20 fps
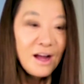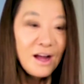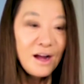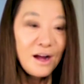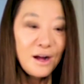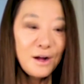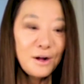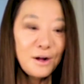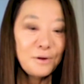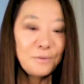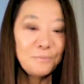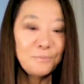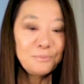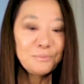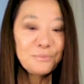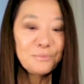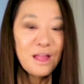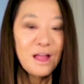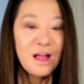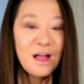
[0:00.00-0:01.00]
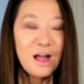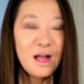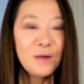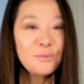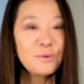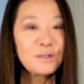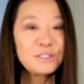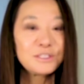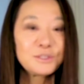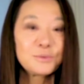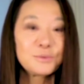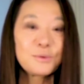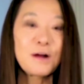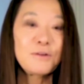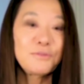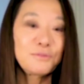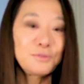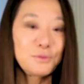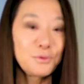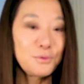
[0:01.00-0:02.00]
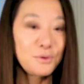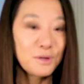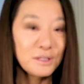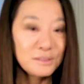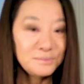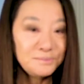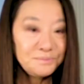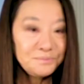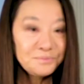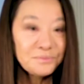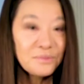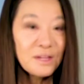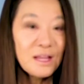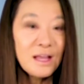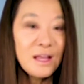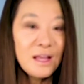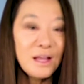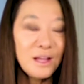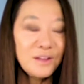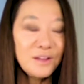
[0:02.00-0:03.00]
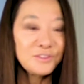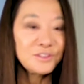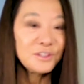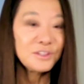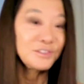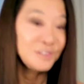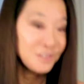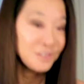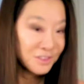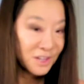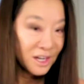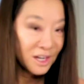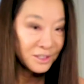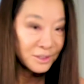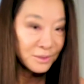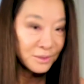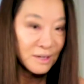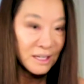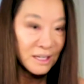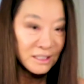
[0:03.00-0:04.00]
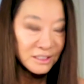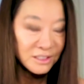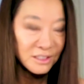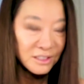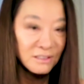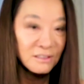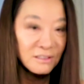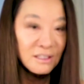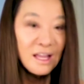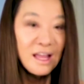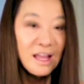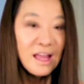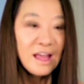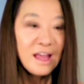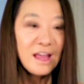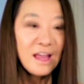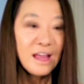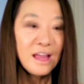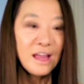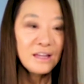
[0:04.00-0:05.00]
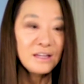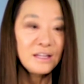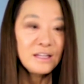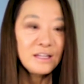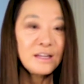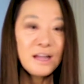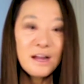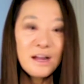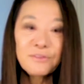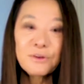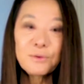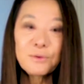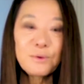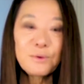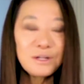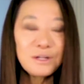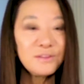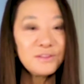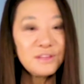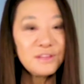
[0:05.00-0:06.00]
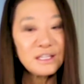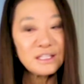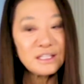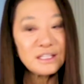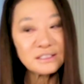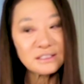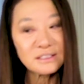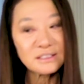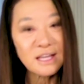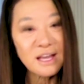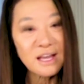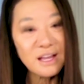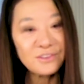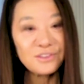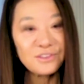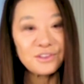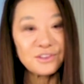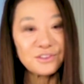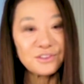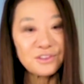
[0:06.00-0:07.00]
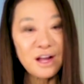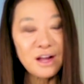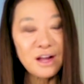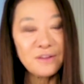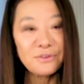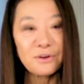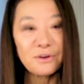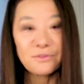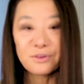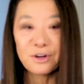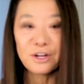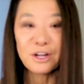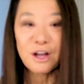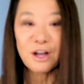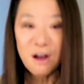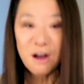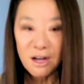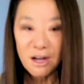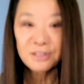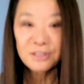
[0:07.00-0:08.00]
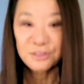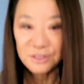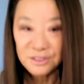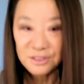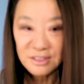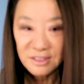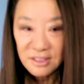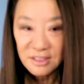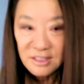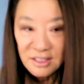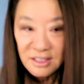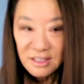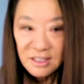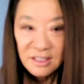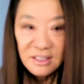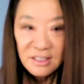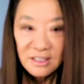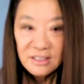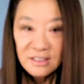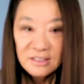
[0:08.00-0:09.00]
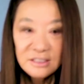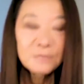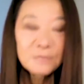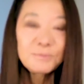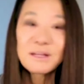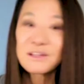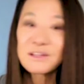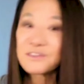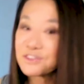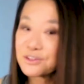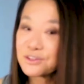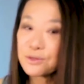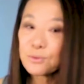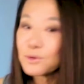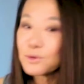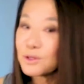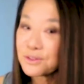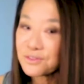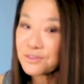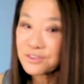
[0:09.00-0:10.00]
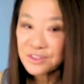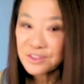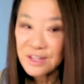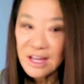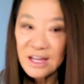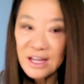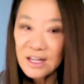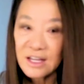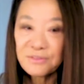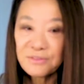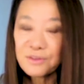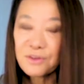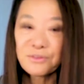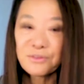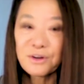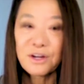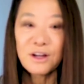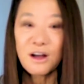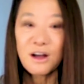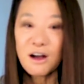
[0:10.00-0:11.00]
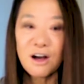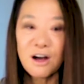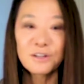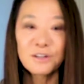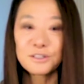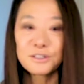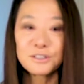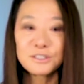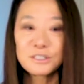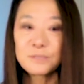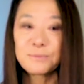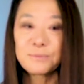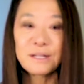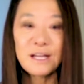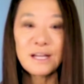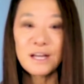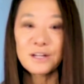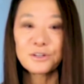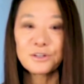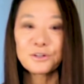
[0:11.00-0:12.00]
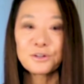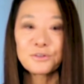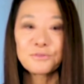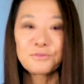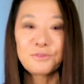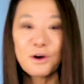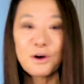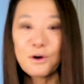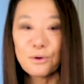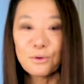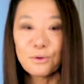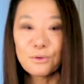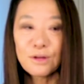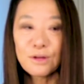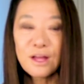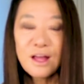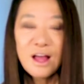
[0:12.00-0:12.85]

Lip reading: I went to Ralph Lauren as a design director. And in every one of these cases, I felt very honored to be in the world of skating. I felt very honored to be an editor at Vogue.